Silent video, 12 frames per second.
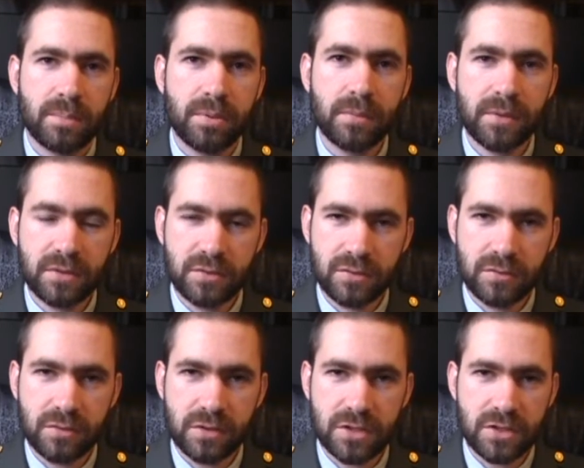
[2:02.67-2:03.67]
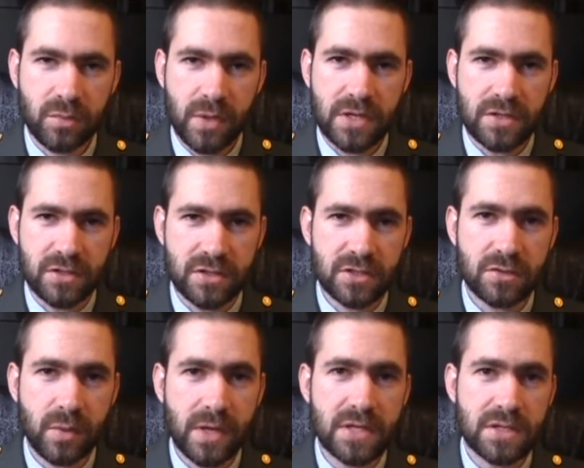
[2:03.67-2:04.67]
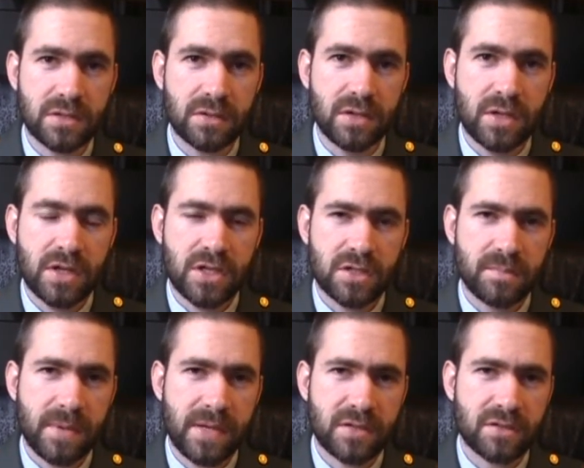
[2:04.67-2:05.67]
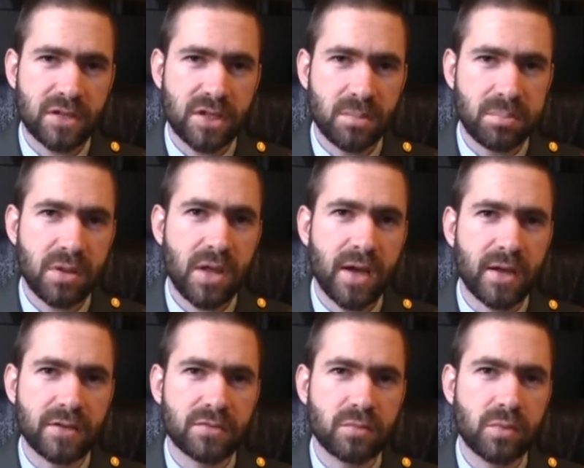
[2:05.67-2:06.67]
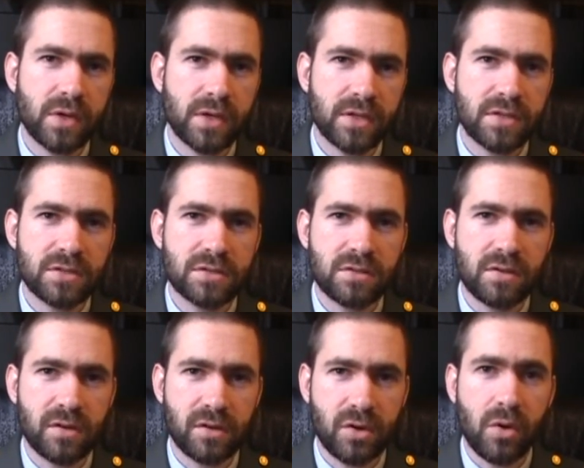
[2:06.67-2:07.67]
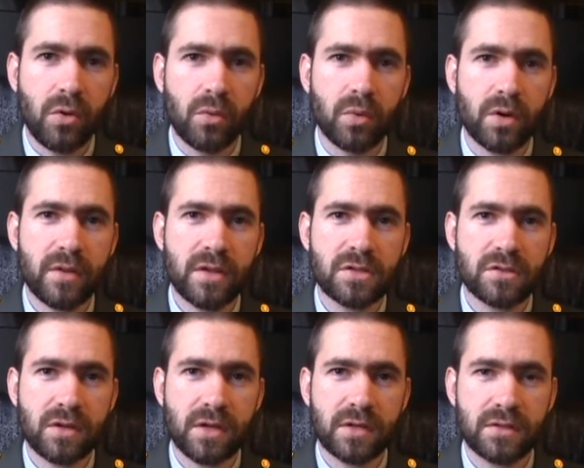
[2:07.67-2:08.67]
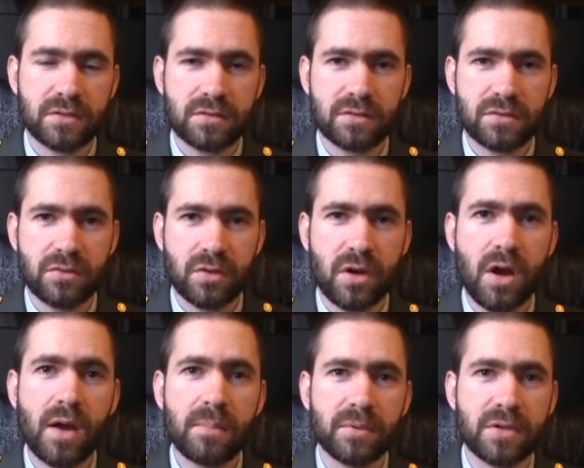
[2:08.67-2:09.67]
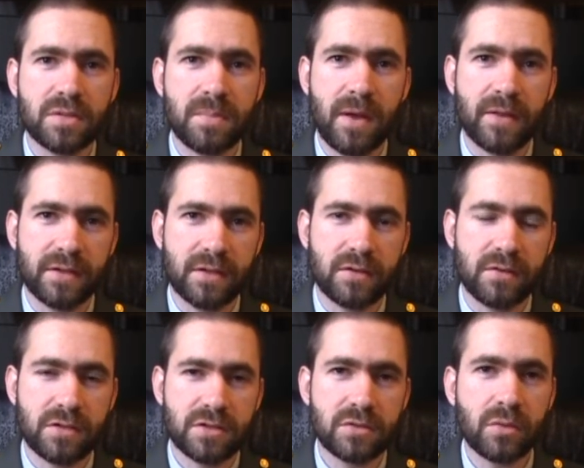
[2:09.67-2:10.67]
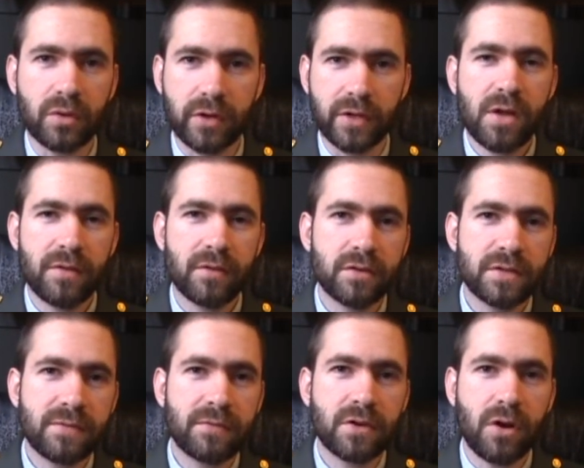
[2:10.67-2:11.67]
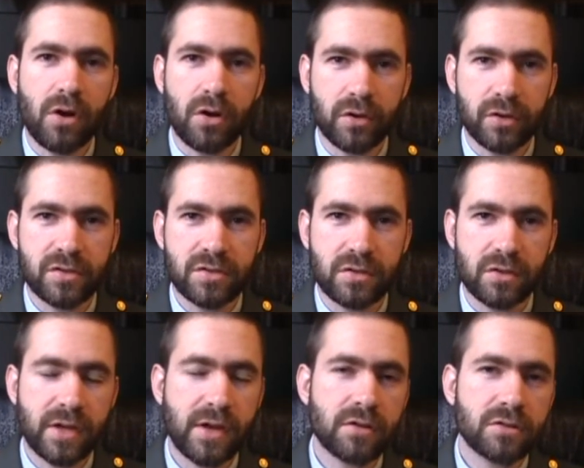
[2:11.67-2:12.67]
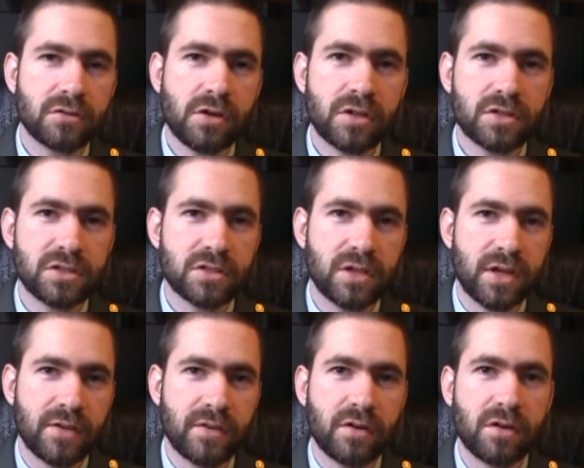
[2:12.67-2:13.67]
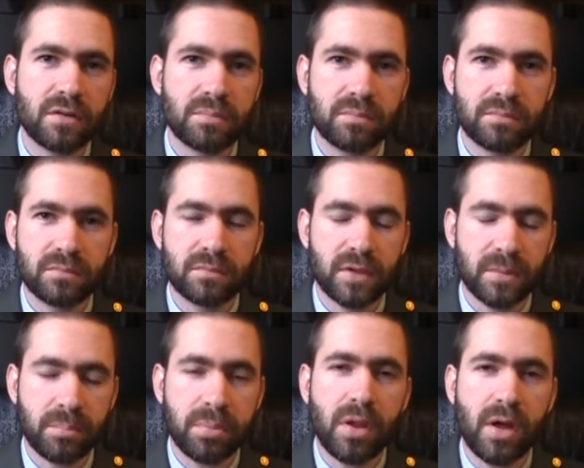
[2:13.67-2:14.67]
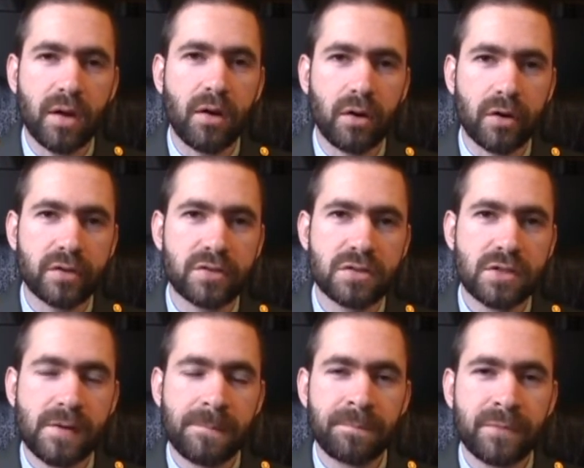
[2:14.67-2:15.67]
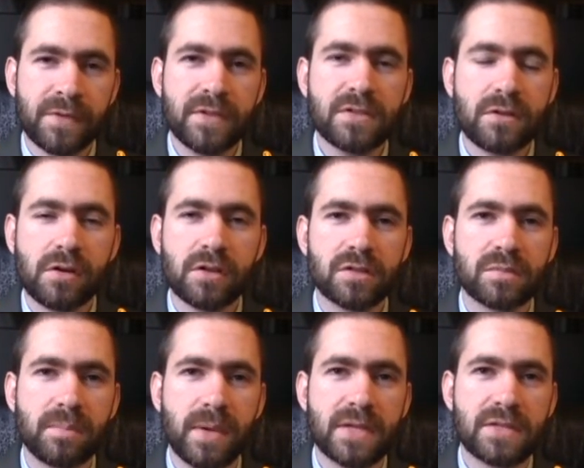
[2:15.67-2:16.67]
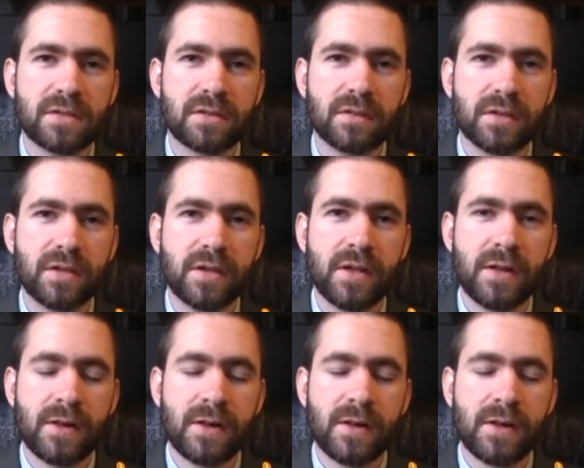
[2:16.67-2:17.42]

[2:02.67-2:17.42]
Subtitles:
put them into a situation. The situation is basically the plot. Is what is their goal? What are they trying to accomplish by the end of the story? There are different arcs. There are character arcs, and there are, like, plot arcs. And these arcs basically